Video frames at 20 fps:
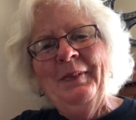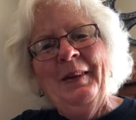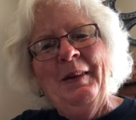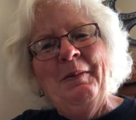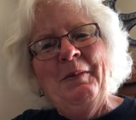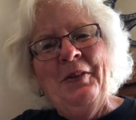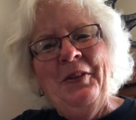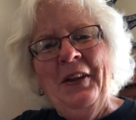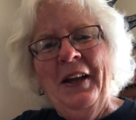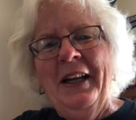
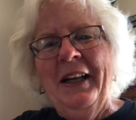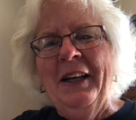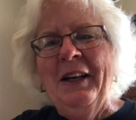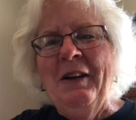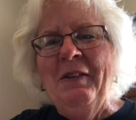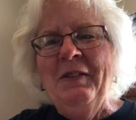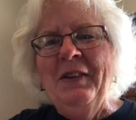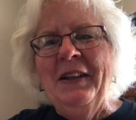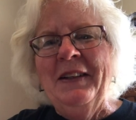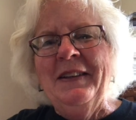I'm thinking
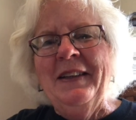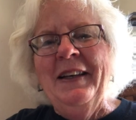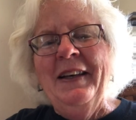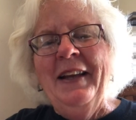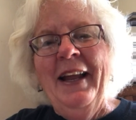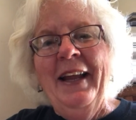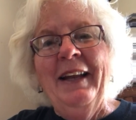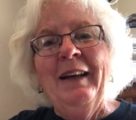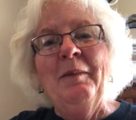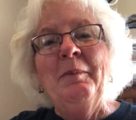of you
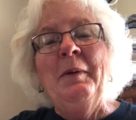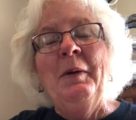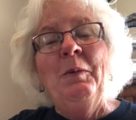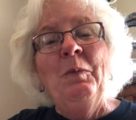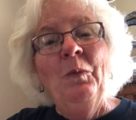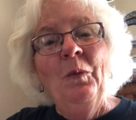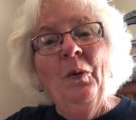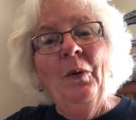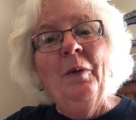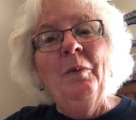today. It'll be
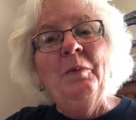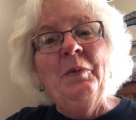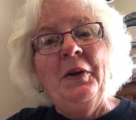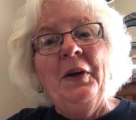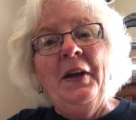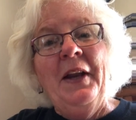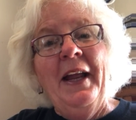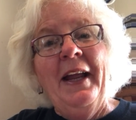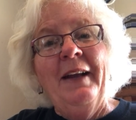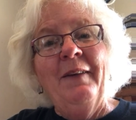warm
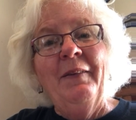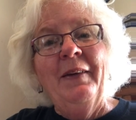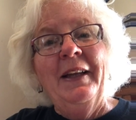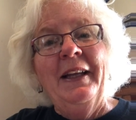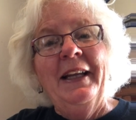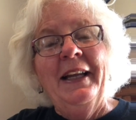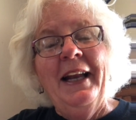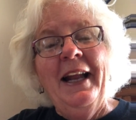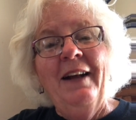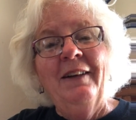today. We can
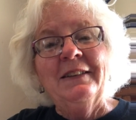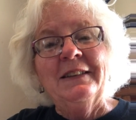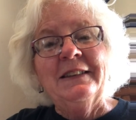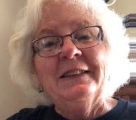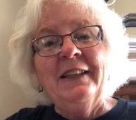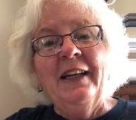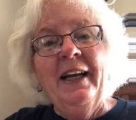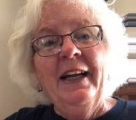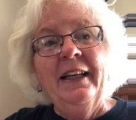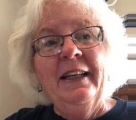get
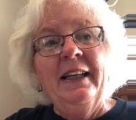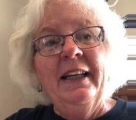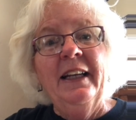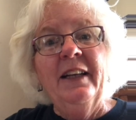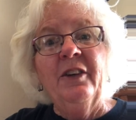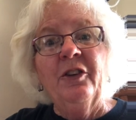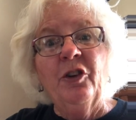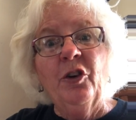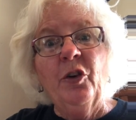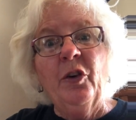outside and
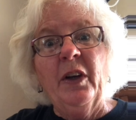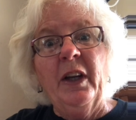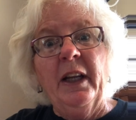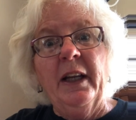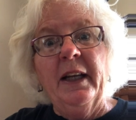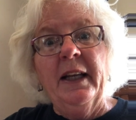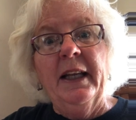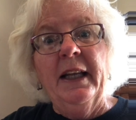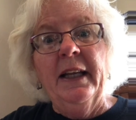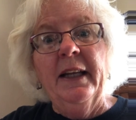get dirty
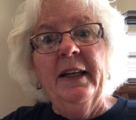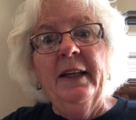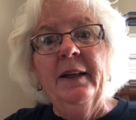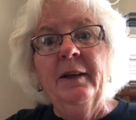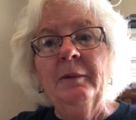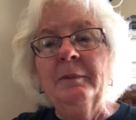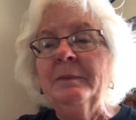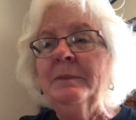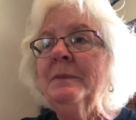again.